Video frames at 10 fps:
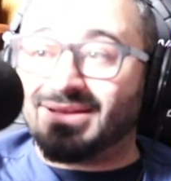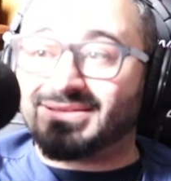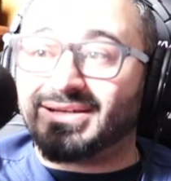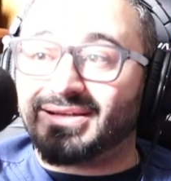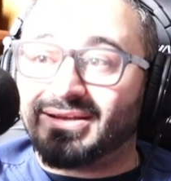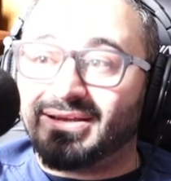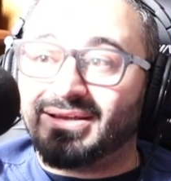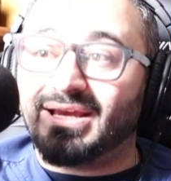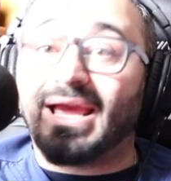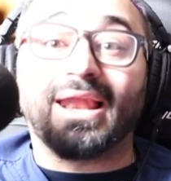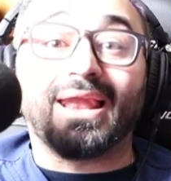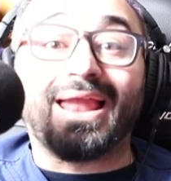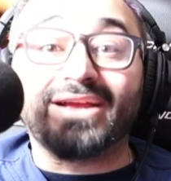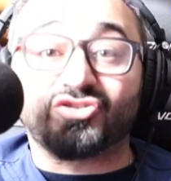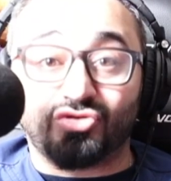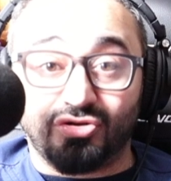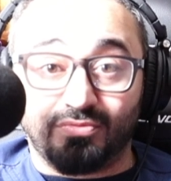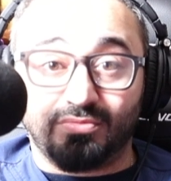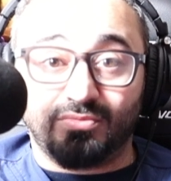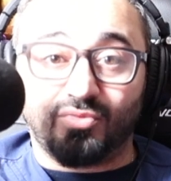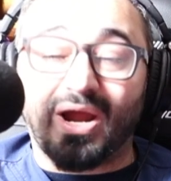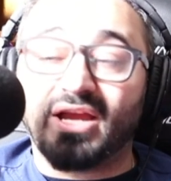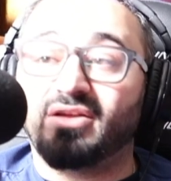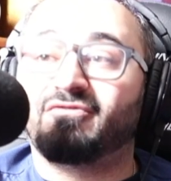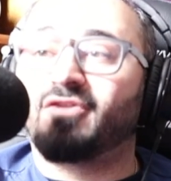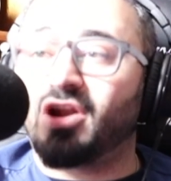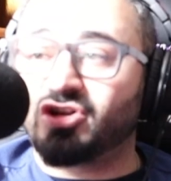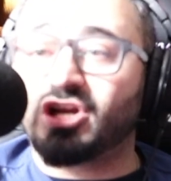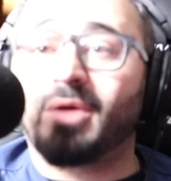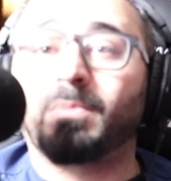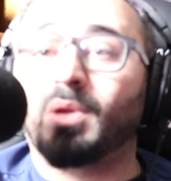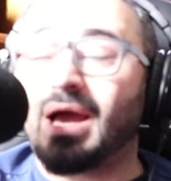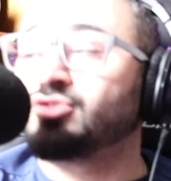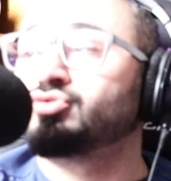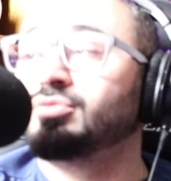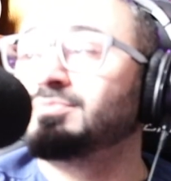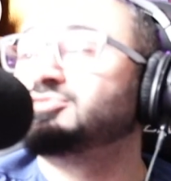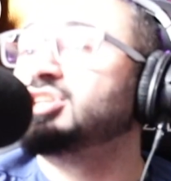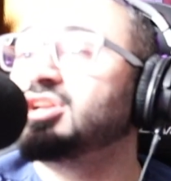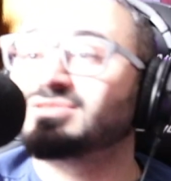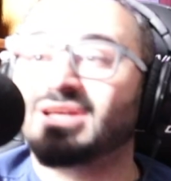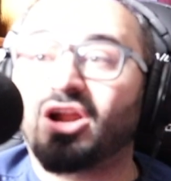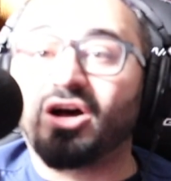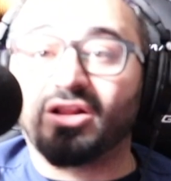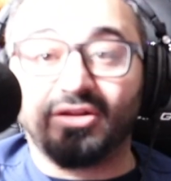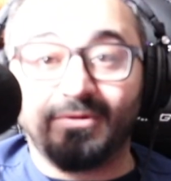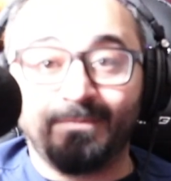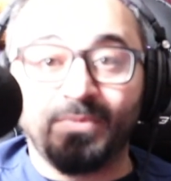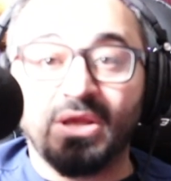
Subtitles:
editing, in Lightroom, right? Photoshop, Lightroom, she knows it all.